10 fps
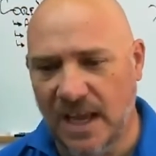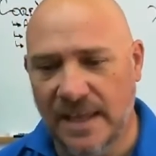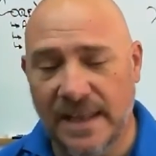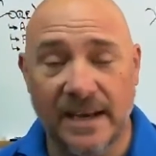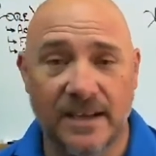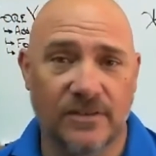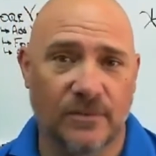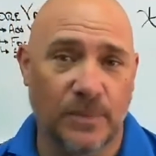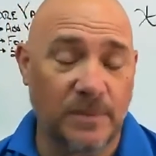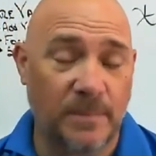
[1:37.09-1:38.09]
And that
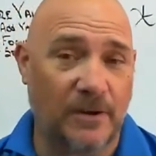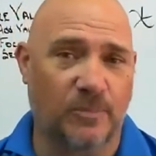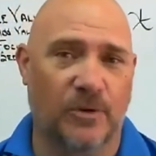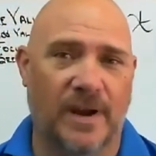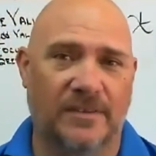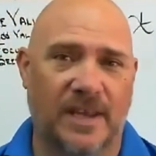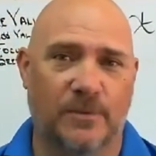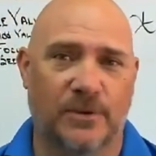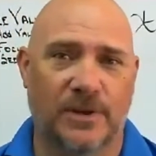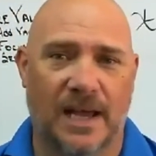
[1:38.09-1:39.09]
is with the Power Sport
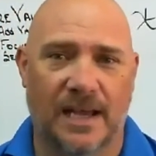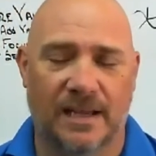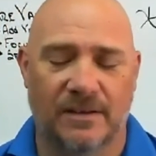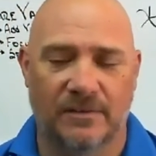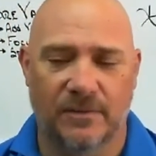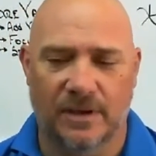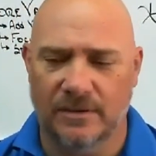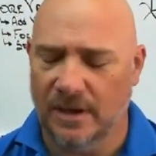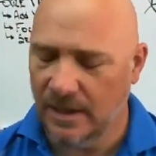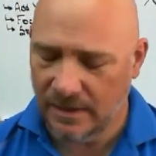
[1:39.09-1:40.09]
Roundtable,
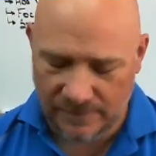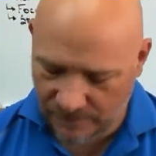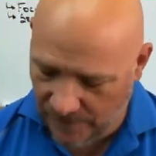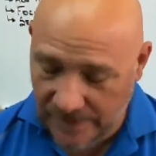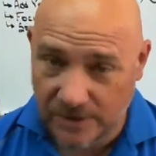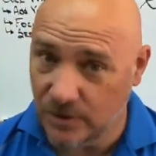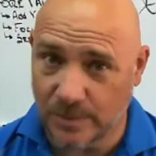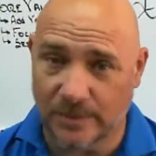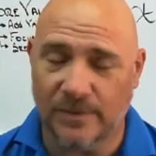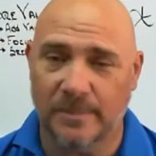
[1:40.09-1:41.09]
very
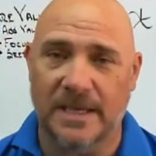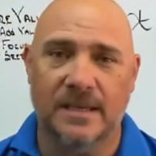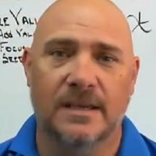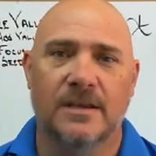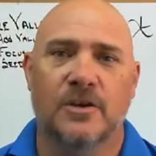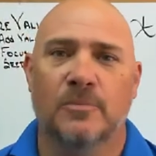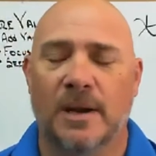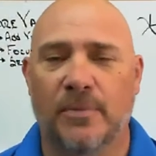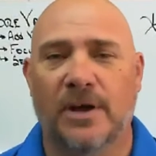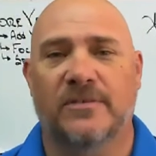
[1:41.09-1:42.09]
unusual for me,
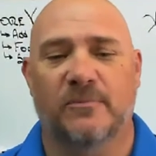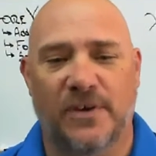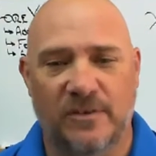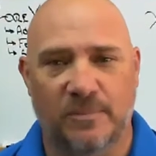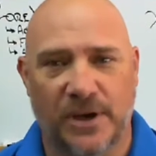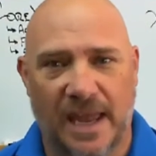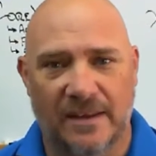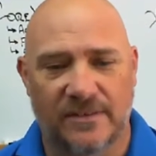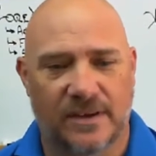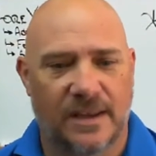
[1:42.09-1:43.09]
but I bought some Facebook
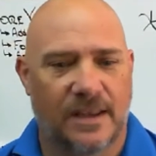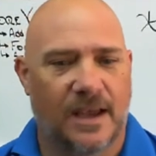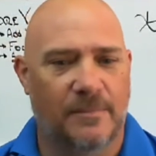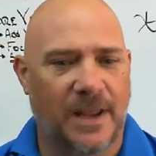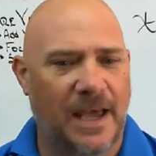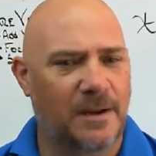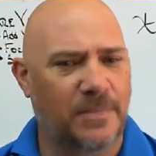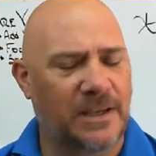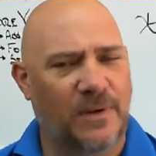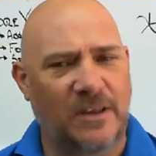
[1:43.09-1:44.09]
ads. I'm not a
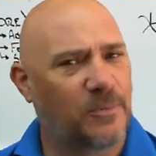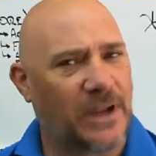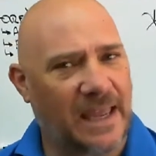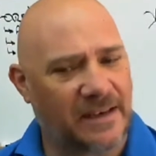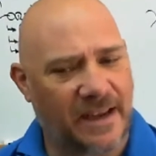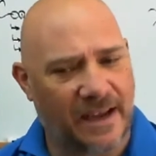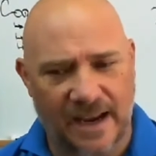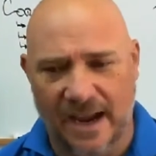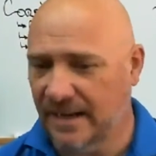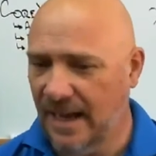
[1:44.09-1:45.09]
big Facebook ad kind of
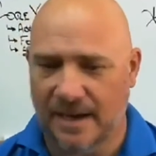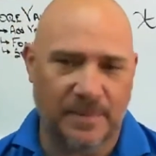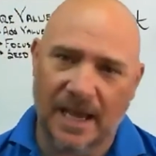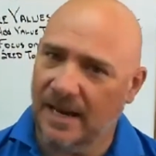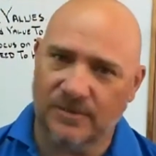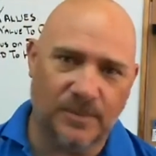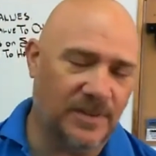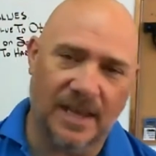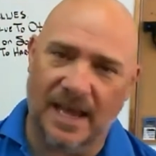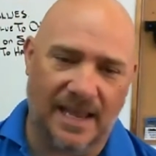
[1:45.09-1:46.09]
guy. Got to be honest
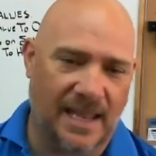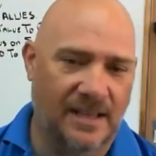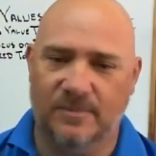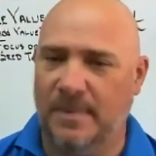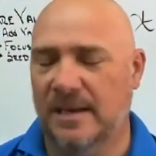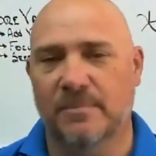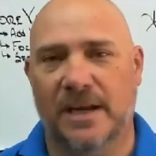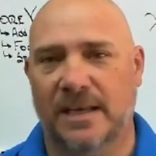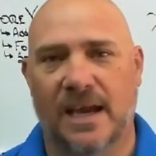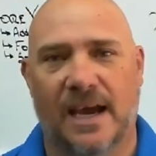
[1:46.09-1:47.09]
with you. I hate spending
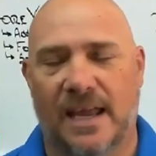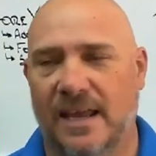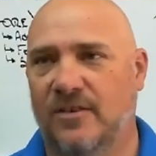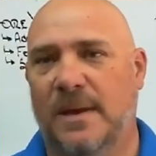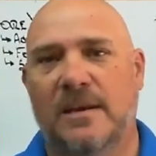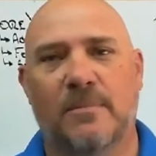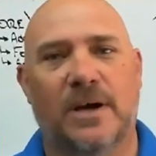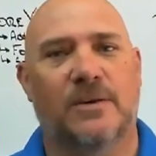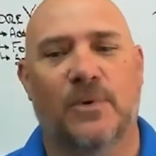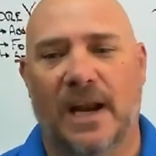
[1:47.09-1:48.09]
money. I hate spending
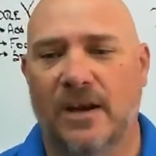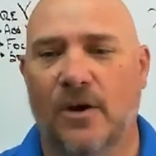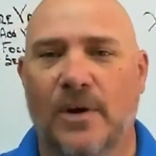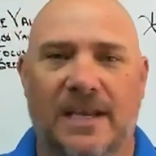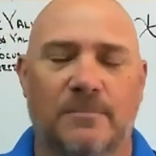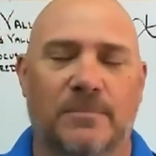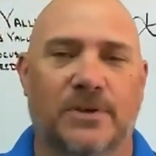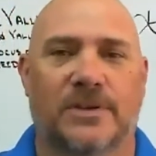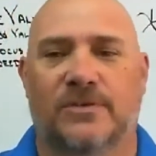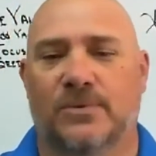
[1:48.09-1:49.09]
money when I know I can
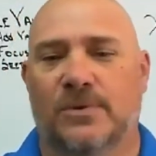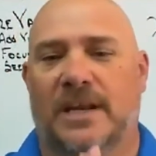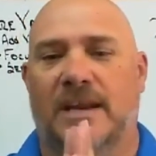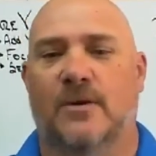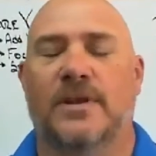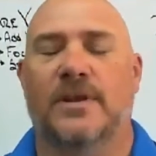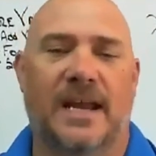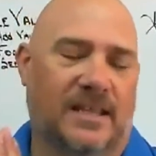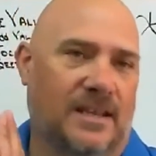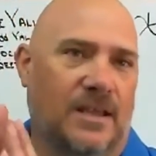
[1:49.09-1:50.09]
build a tool and I know that I
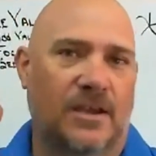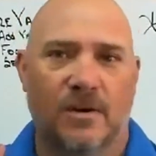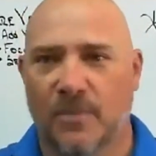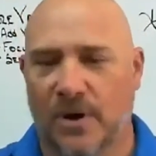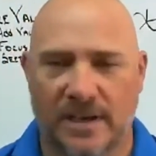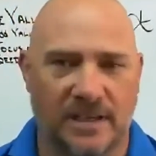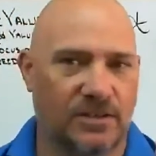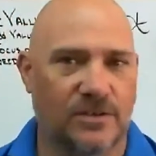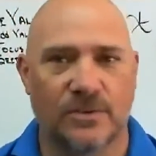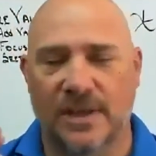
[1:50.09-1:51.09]
can market
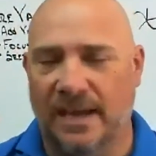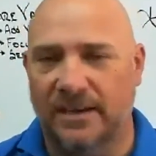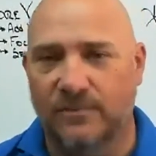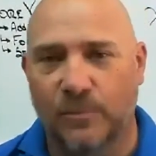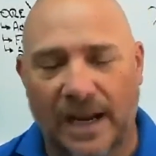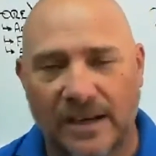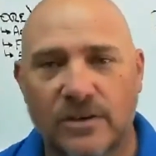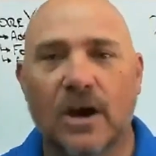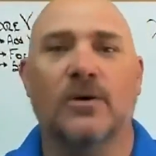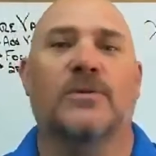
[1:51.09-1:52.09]
and do when I
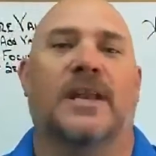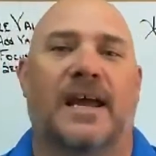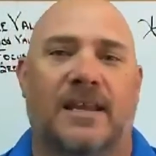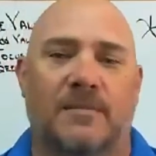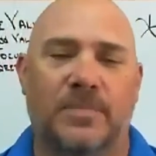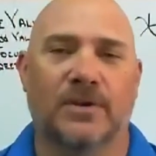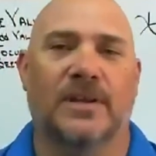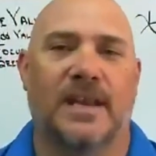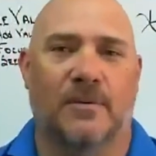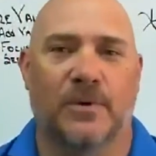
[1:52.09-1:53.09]
know that I can build
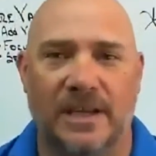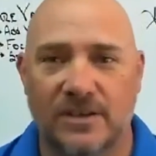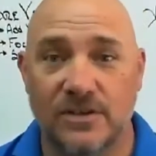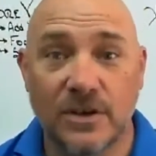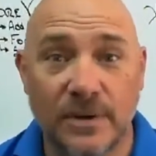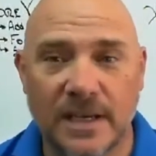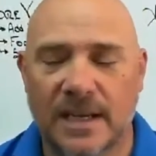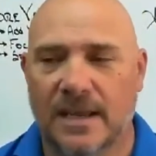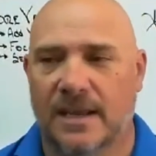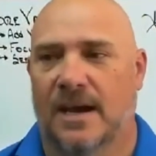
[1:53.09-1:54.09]
a network and do it.
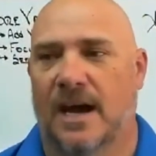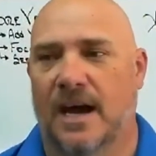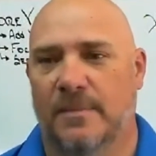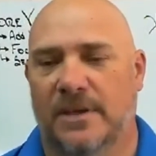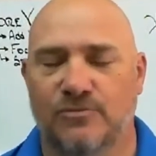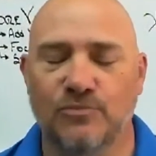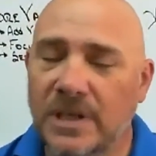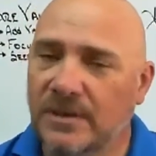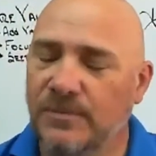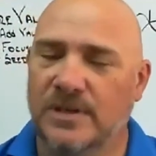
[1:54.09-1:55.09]
It's
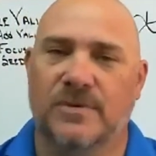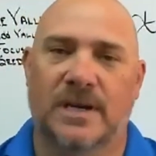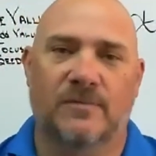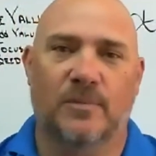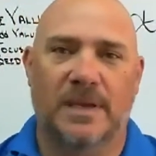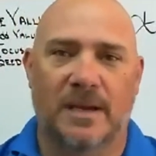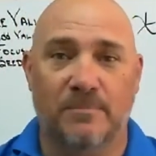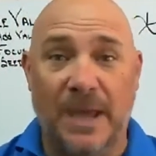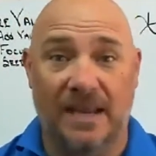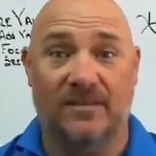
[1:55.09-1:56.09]
really frustrating for me to
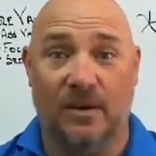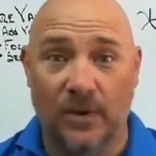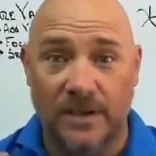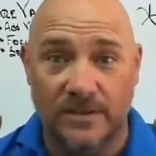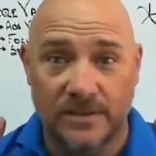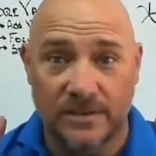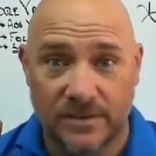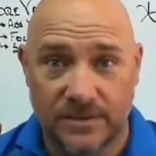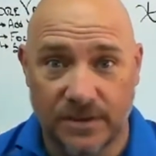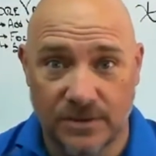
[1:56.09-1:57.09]
pay someone
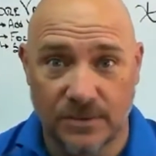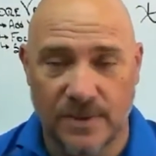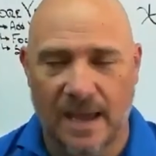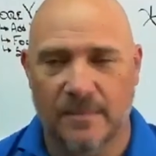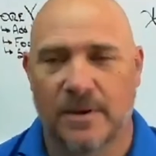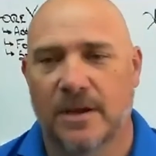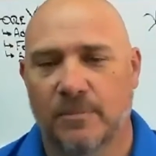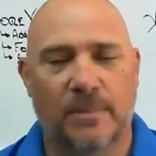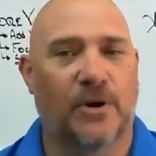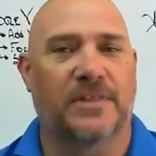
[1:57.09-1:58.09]
to do that.
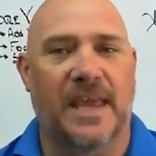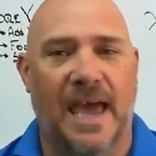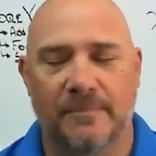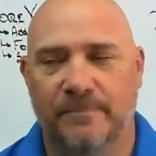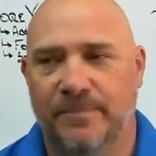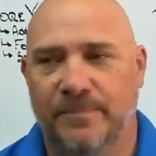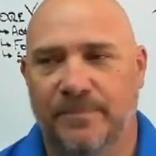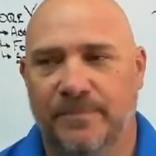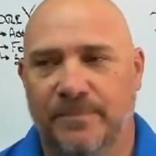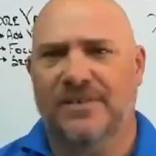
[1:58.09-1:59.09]
But I bought the ad.
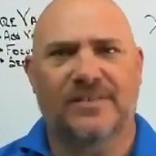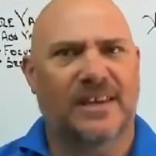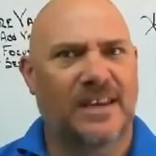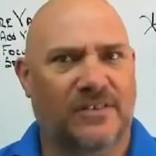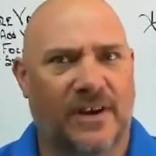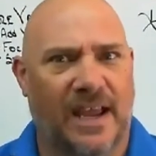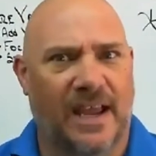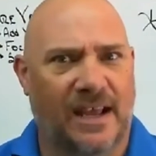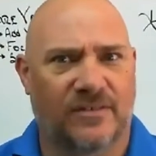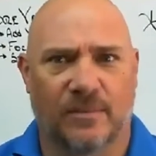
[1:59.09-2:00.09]
As I said yesterday,
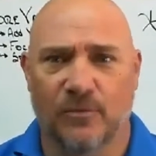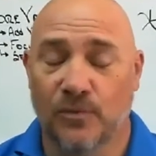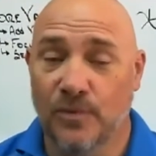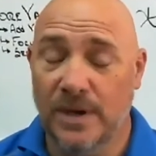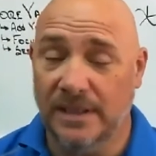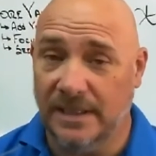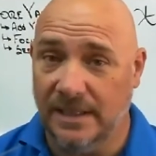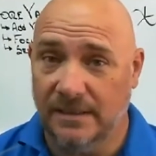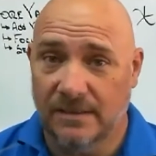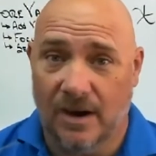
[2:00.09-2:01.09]
I got some
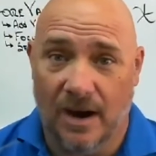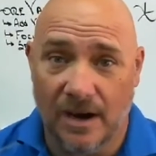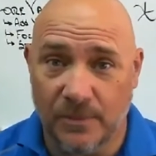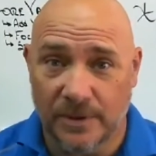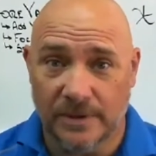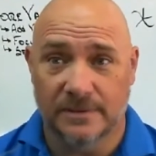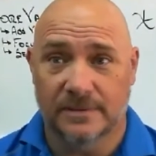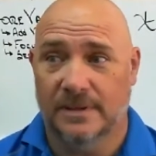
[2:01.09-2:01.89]
really awkward,